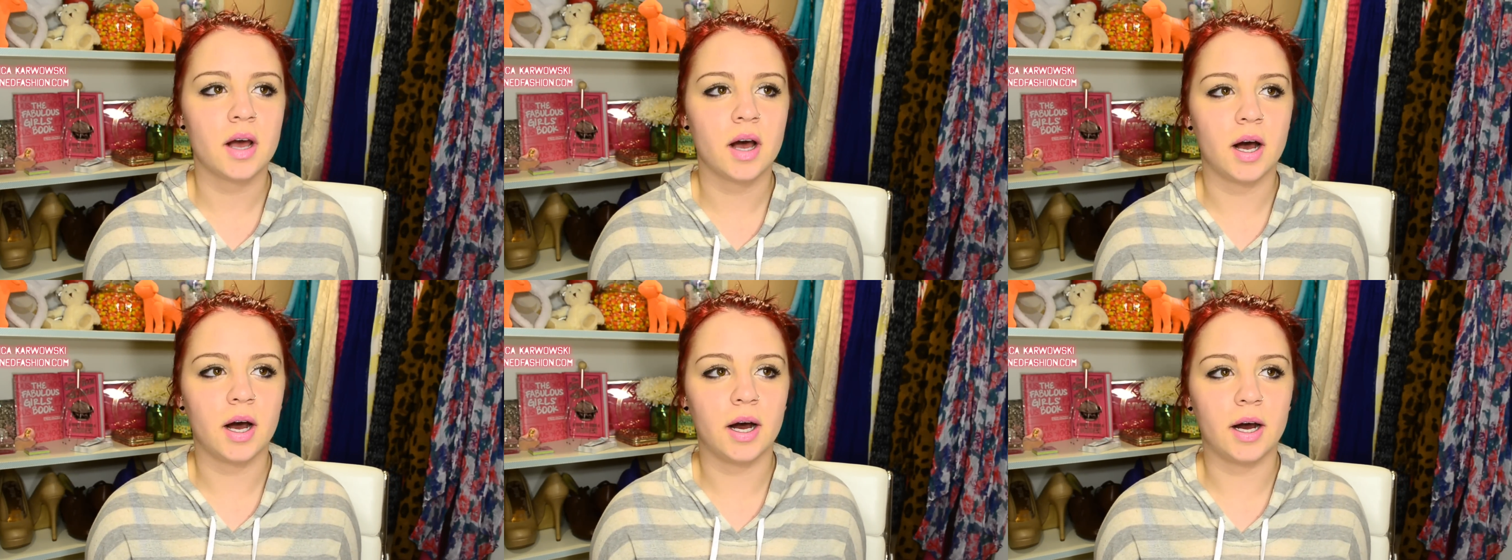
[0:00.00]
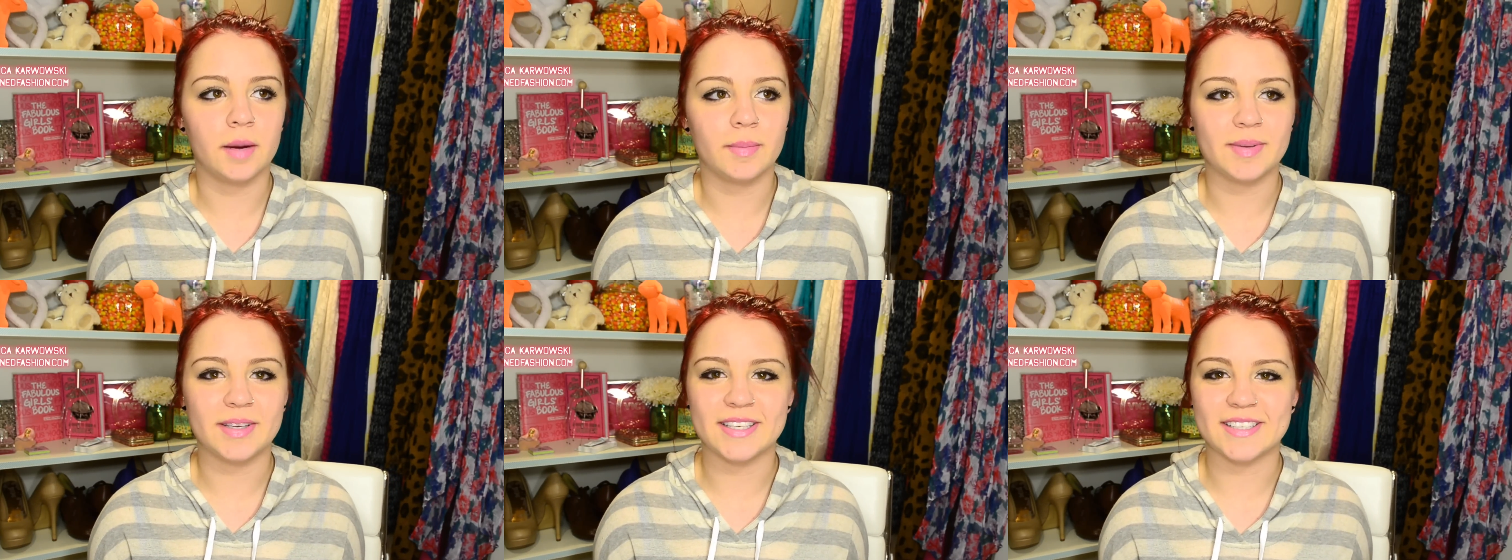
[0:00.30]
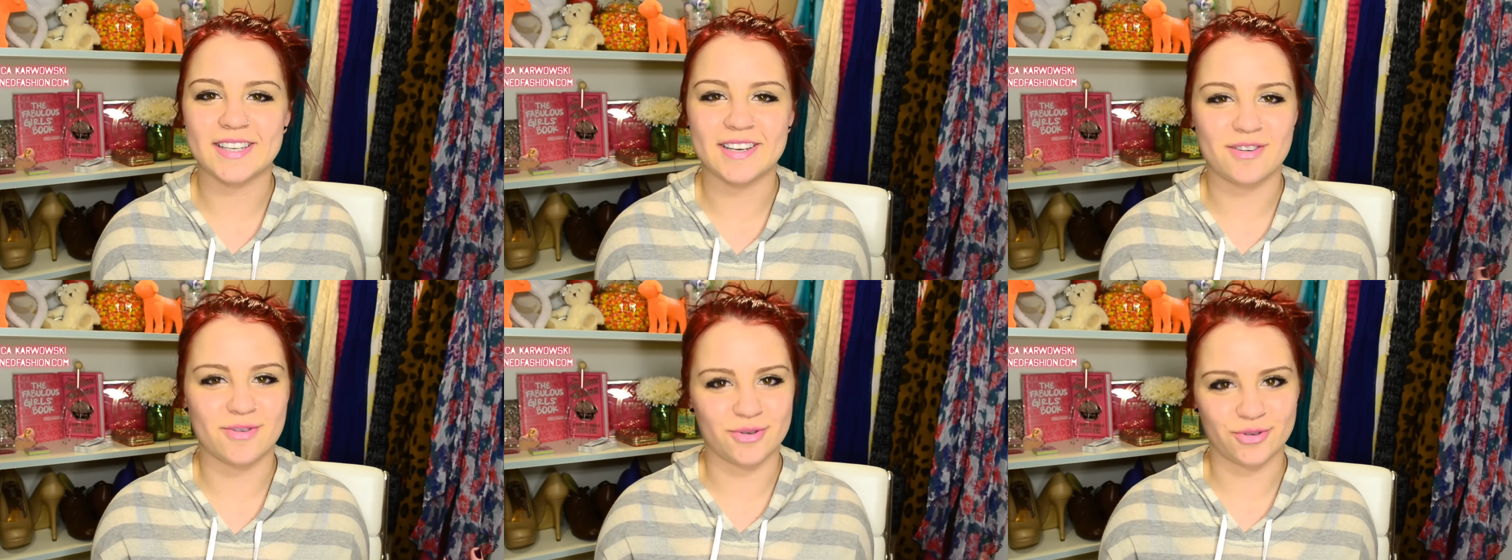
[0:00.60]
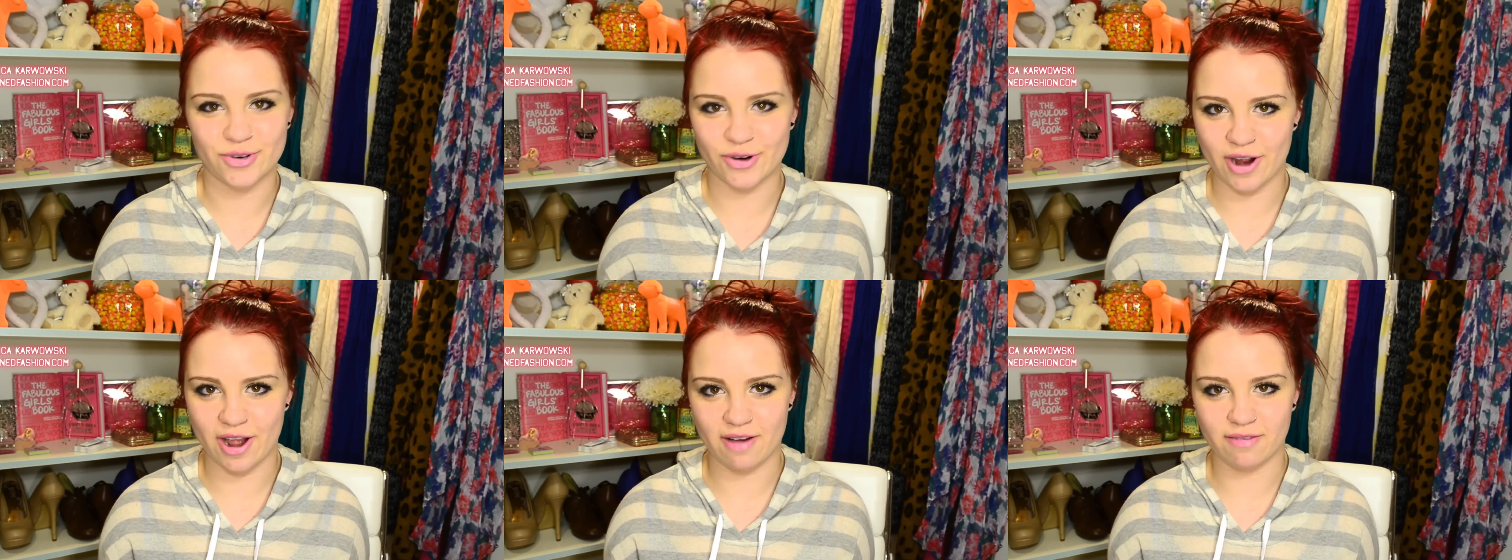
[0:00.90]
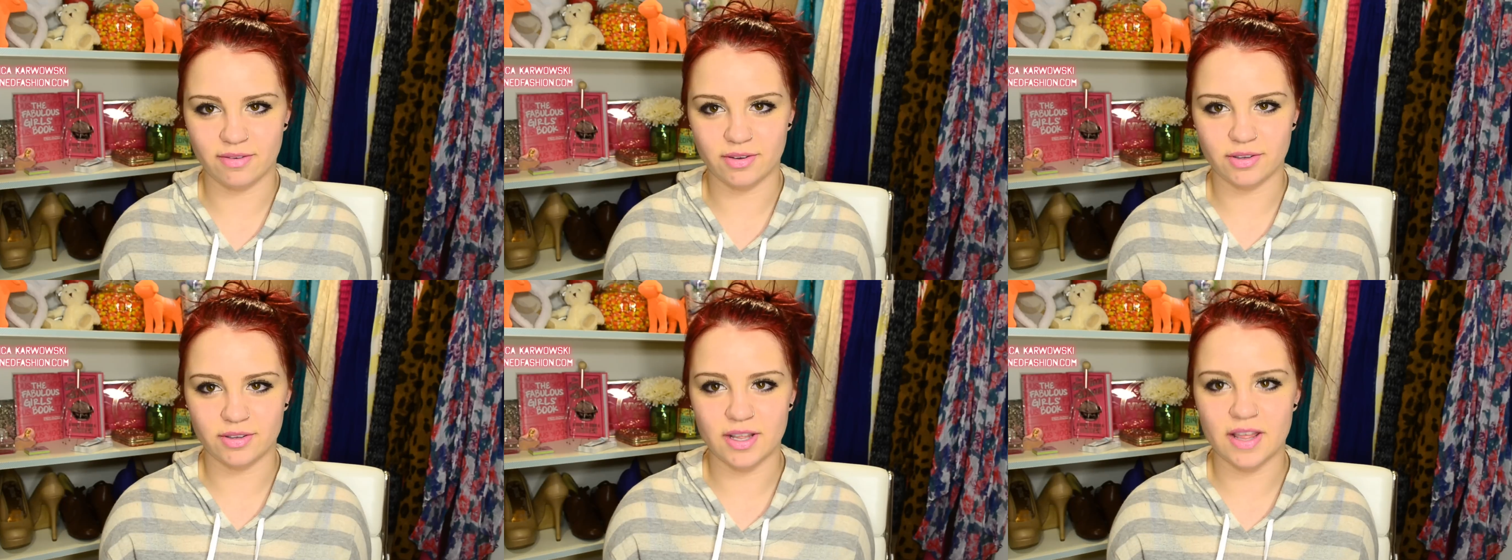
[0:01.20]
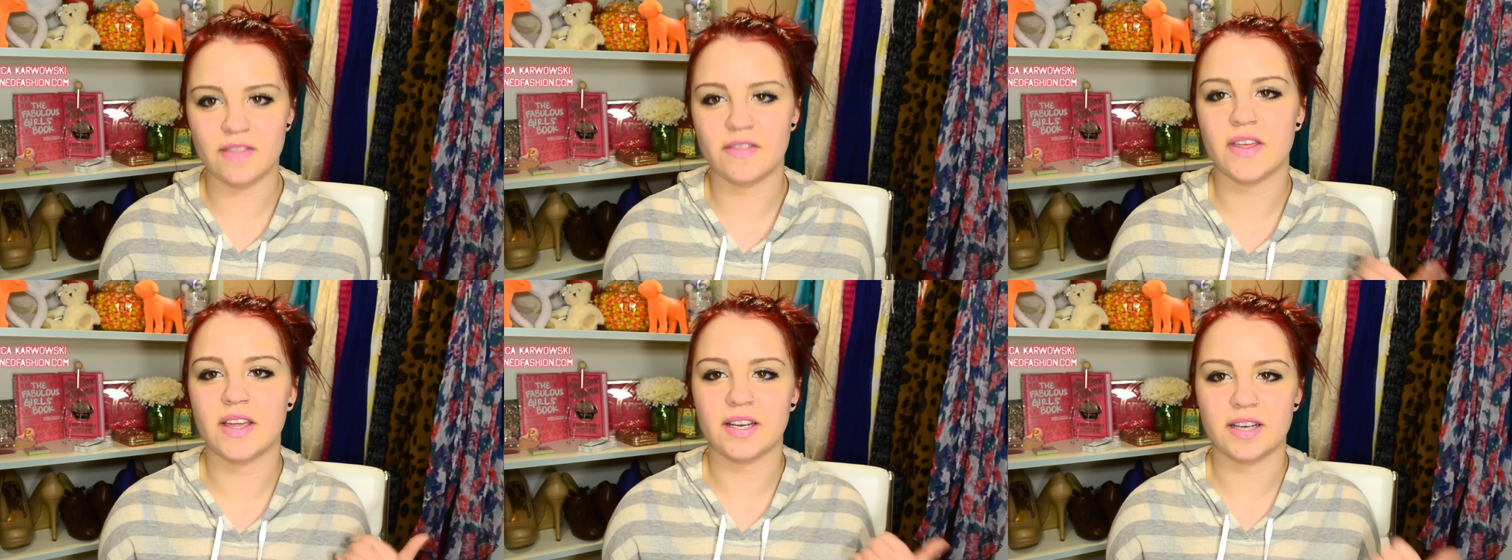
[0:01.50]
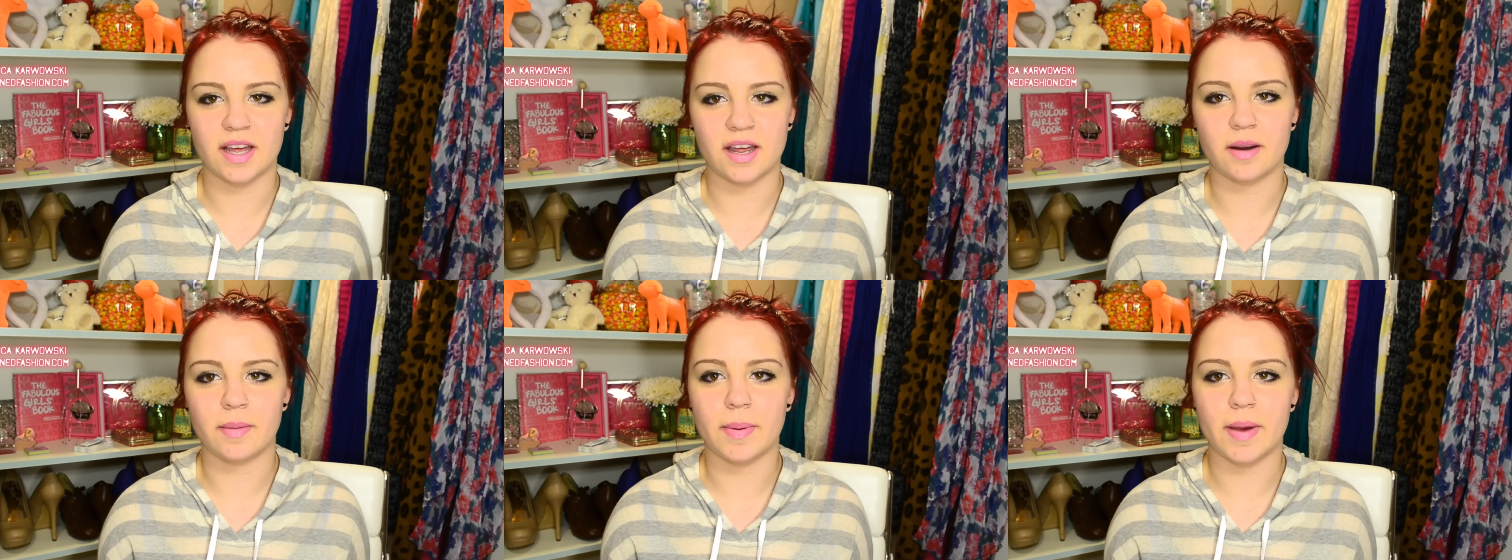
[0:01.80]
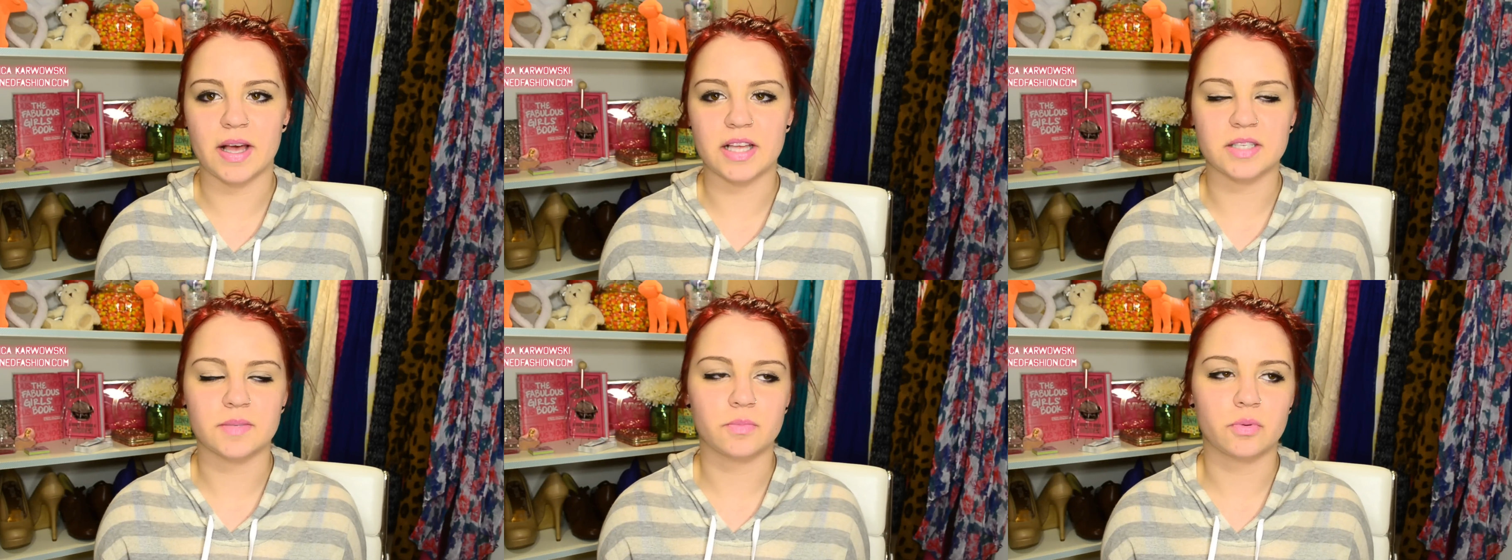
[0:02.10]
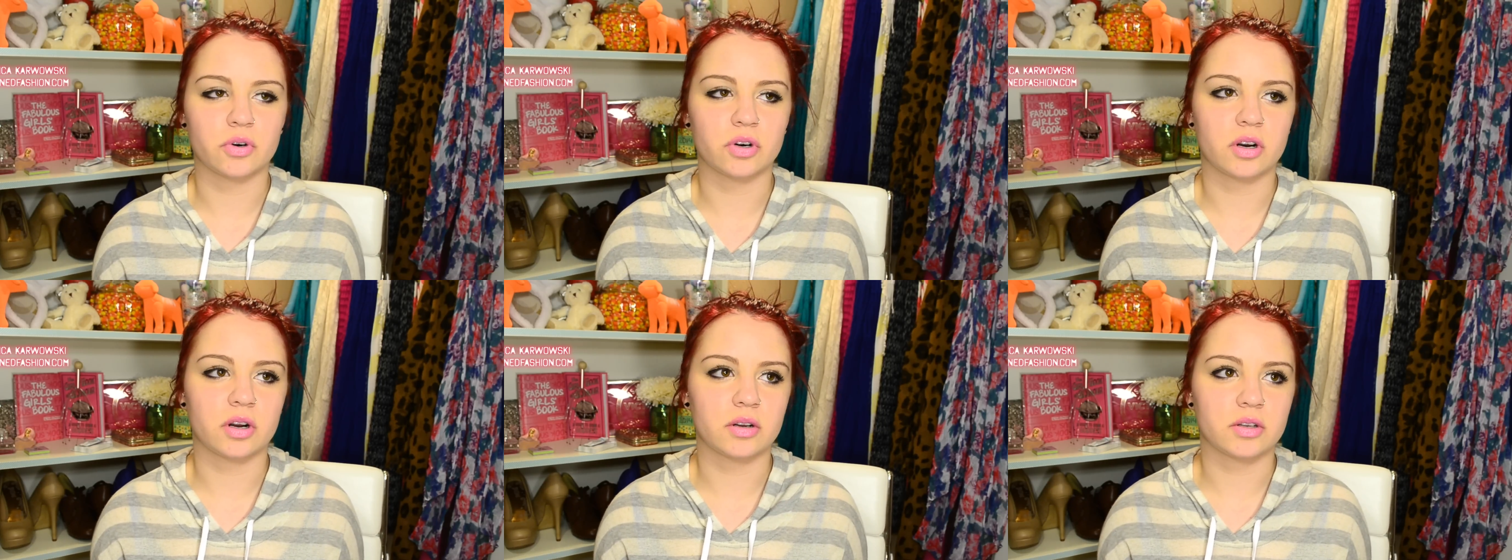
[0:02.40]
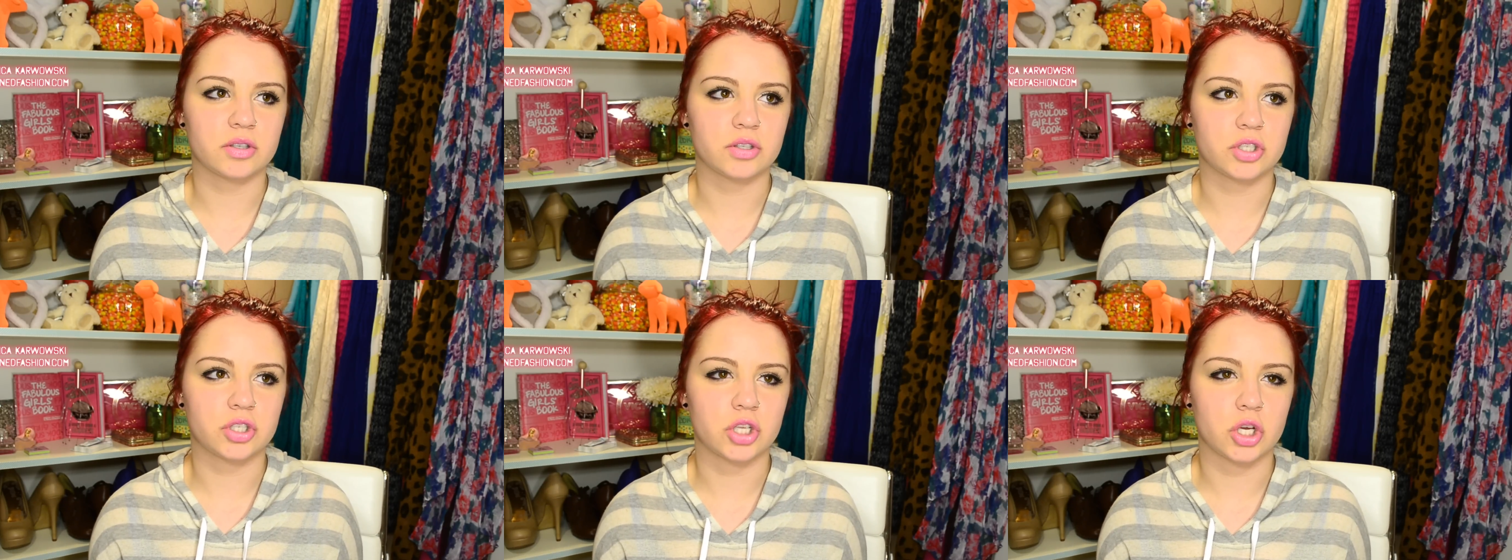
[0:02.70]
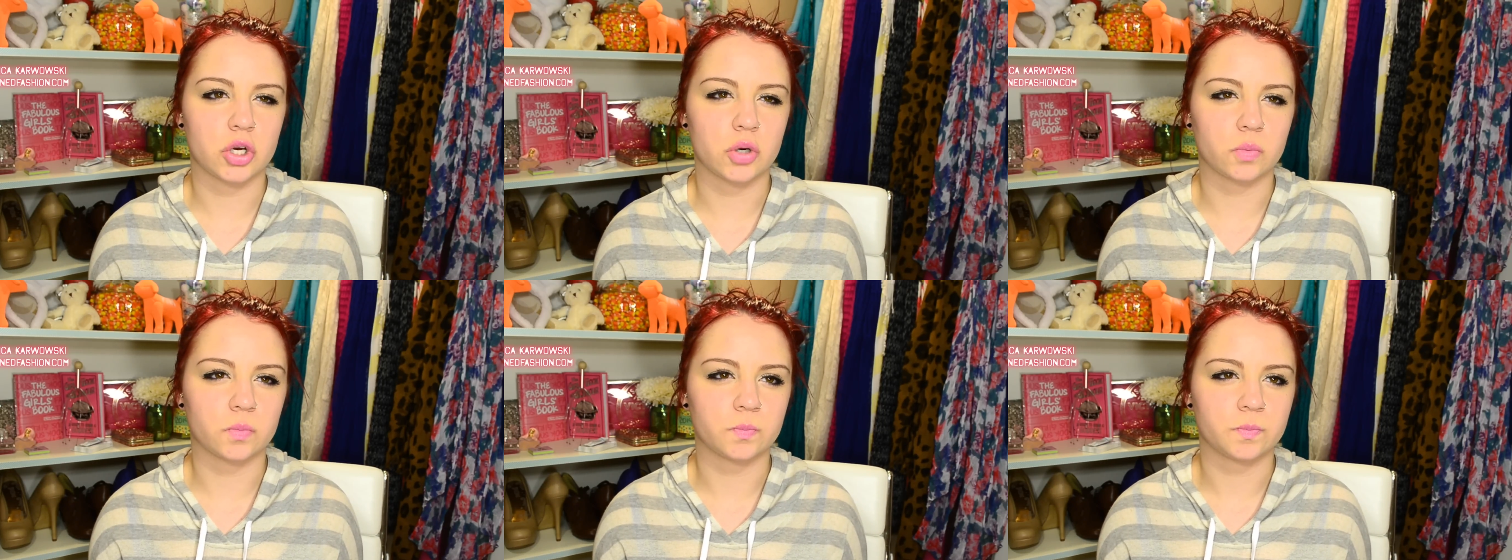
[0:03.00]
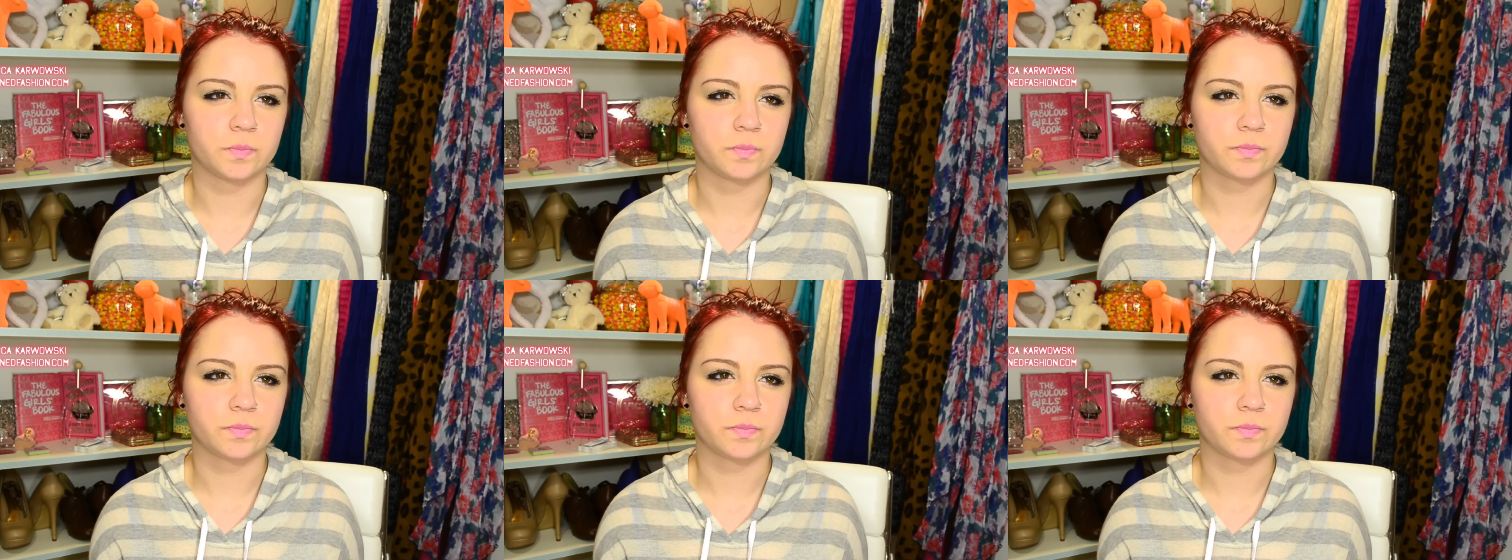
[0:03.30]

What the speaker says: because I don't travel, and they had a passport, so.